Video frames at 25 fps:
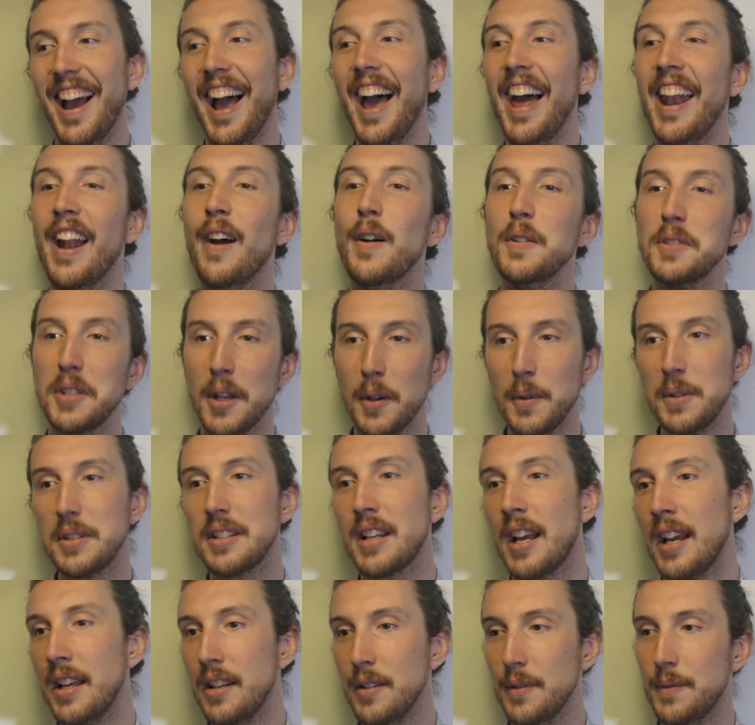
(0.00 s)
and I was always
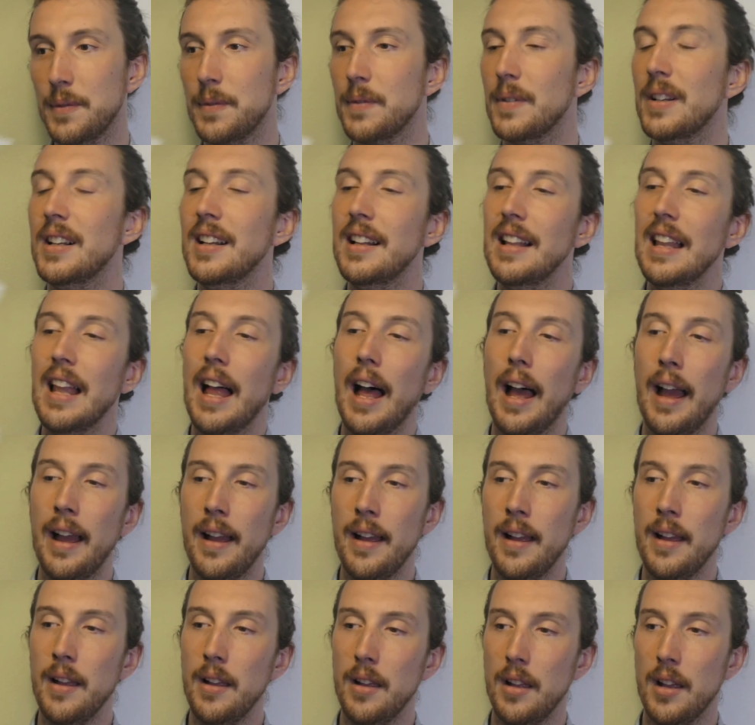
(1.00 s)
kind of,
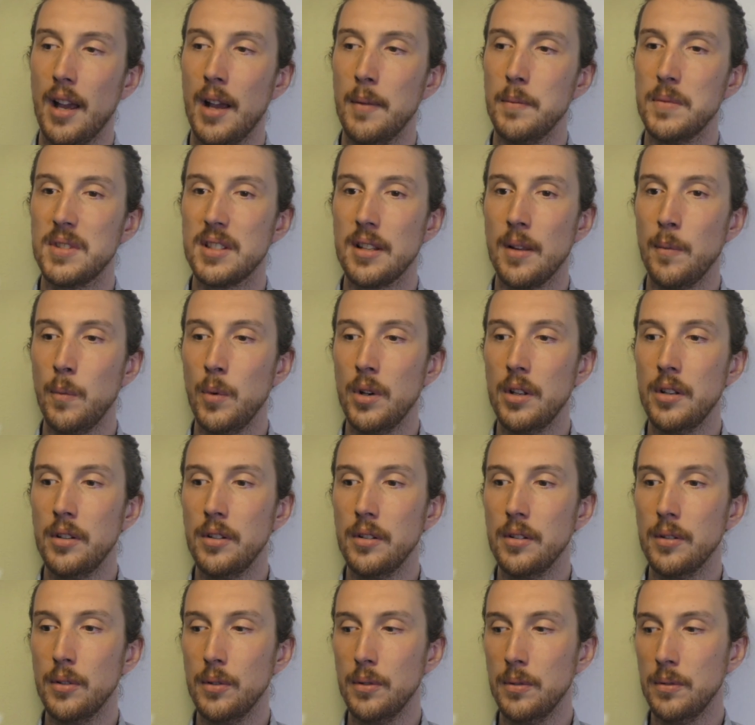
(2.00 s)
I'm someone
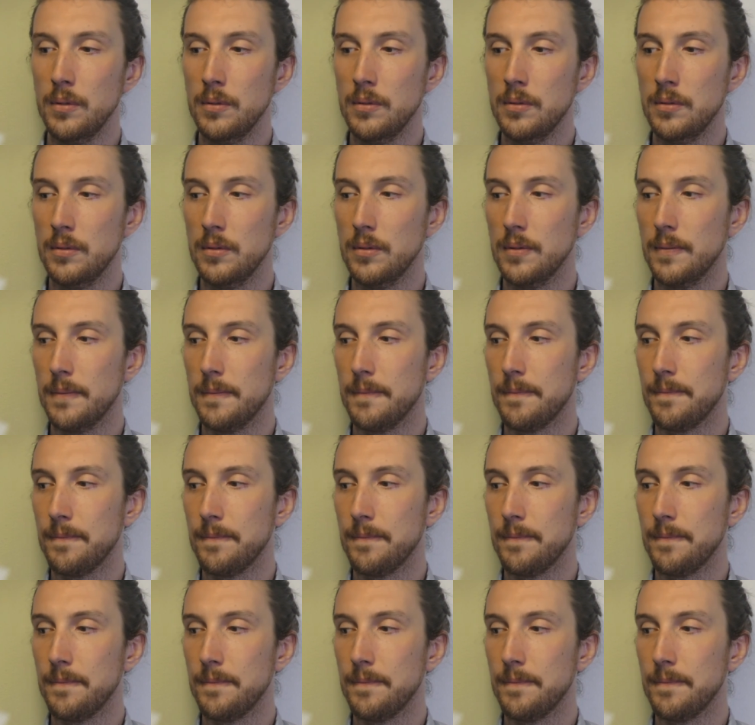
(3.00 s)
who,